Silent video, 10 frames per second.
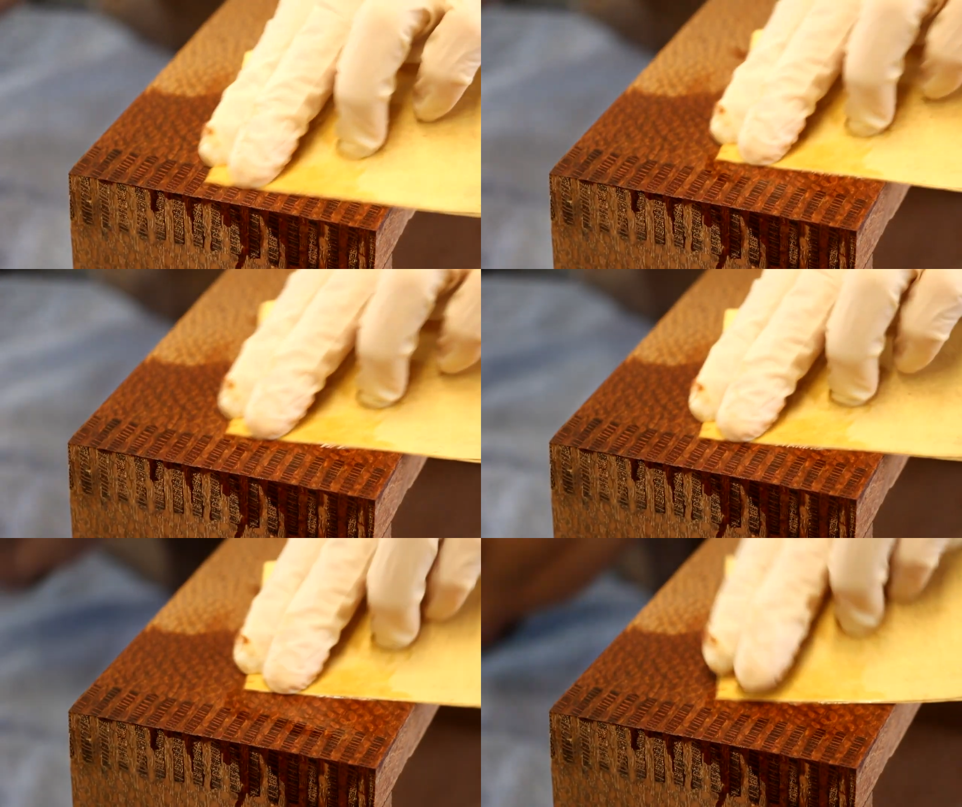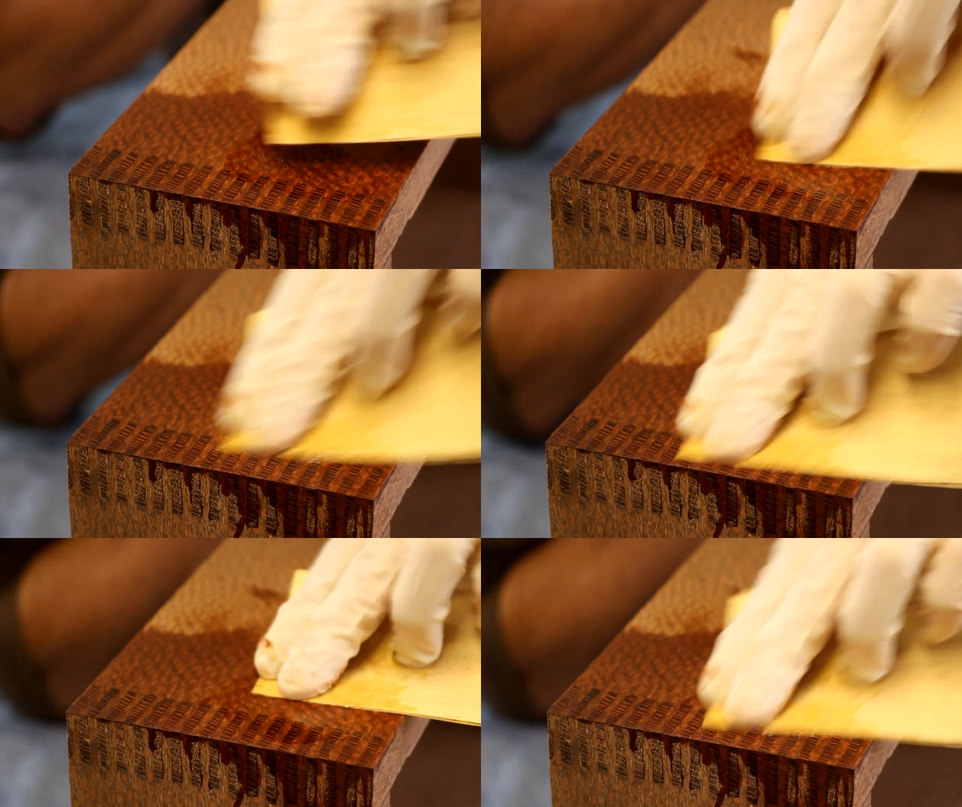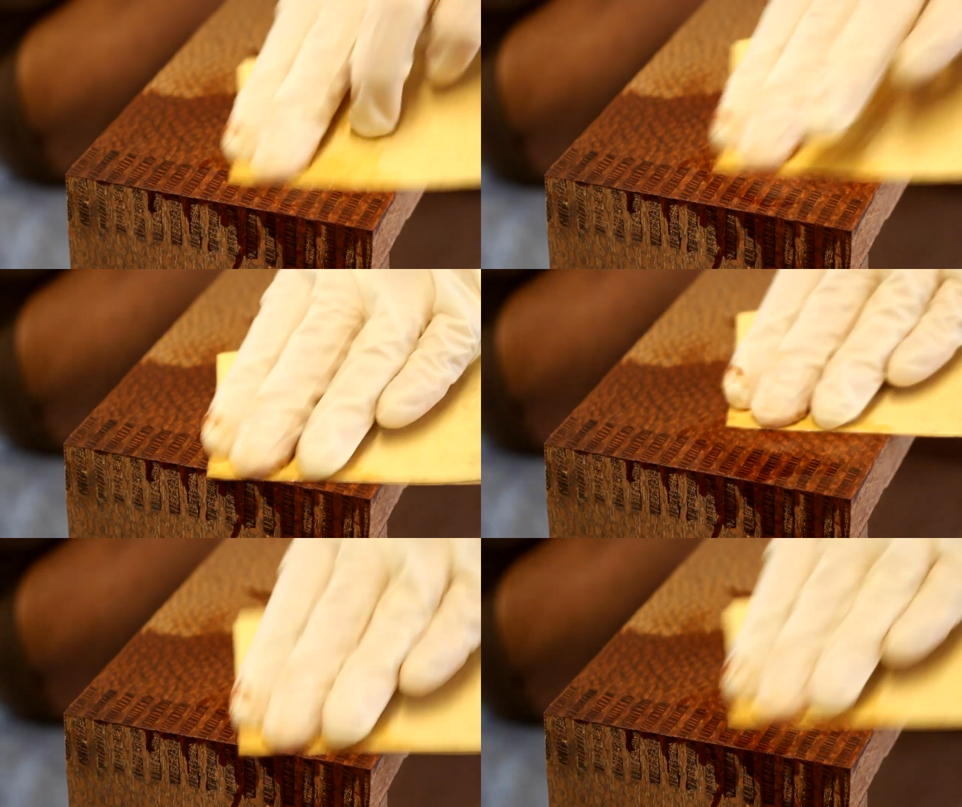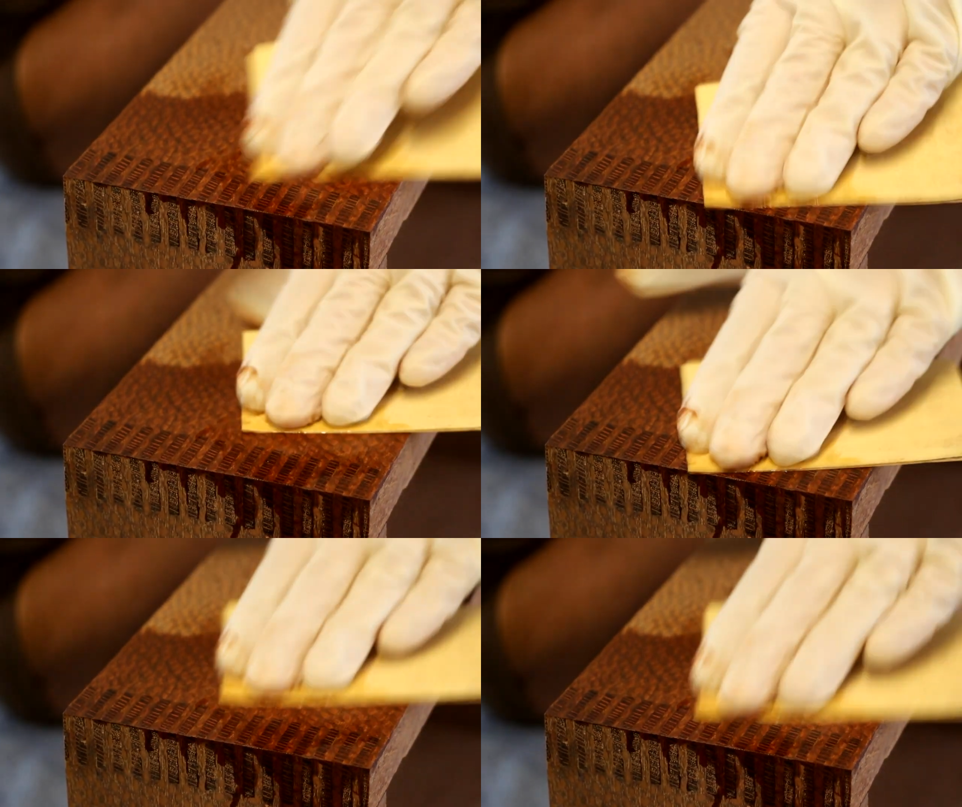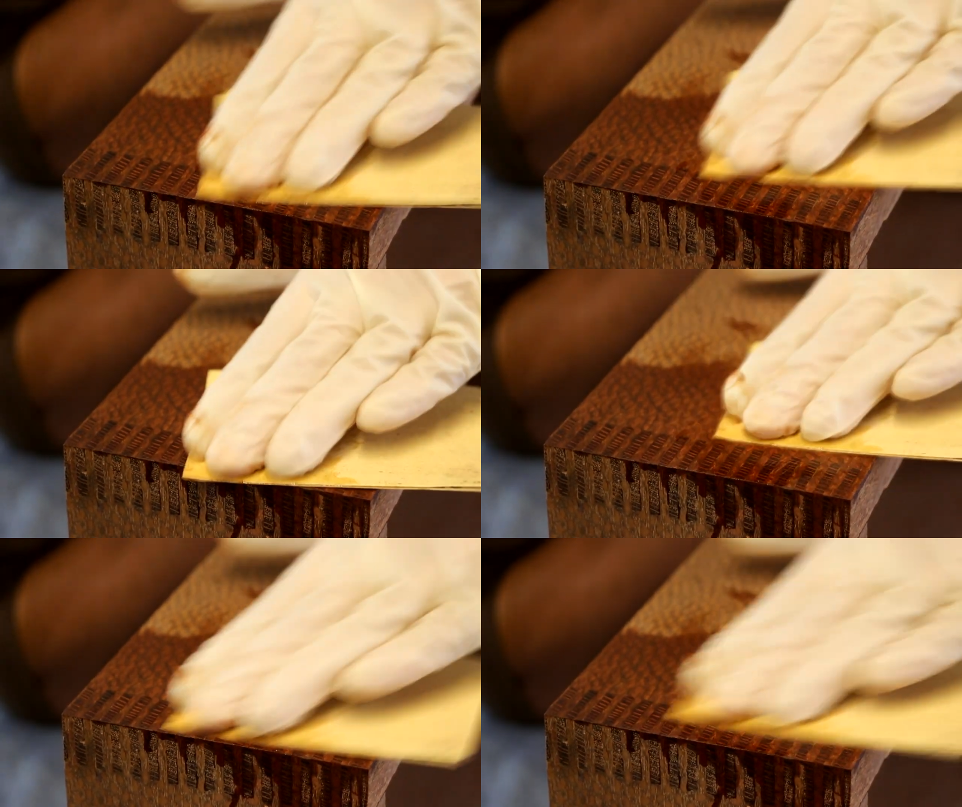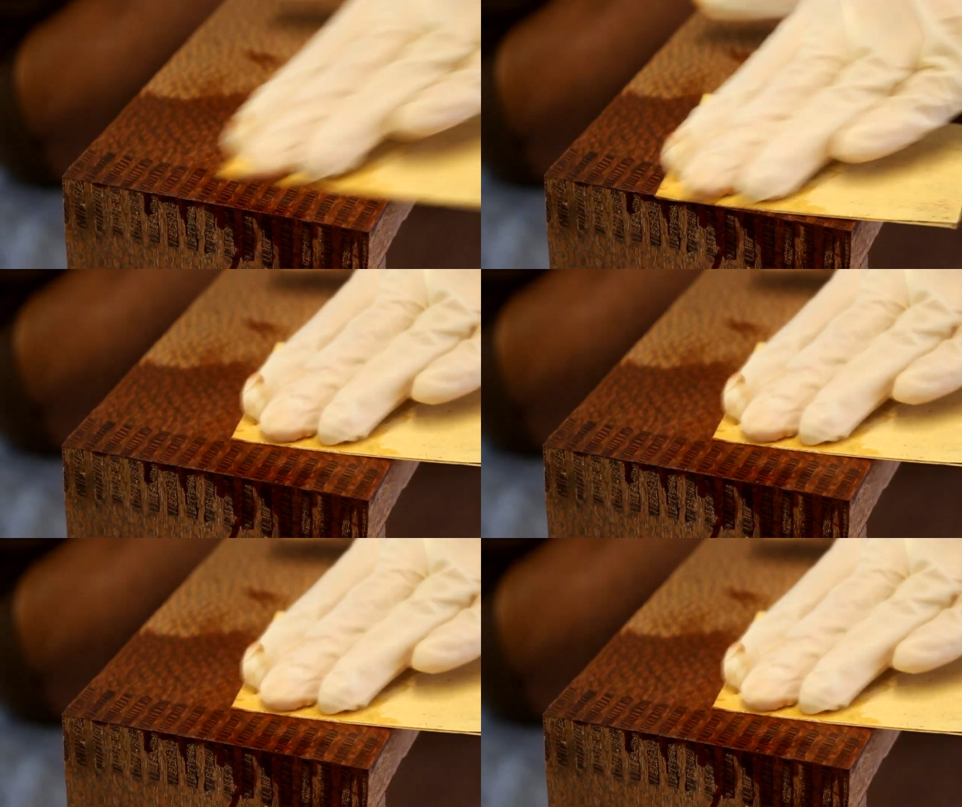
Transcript: Nobody's mouth can be seen.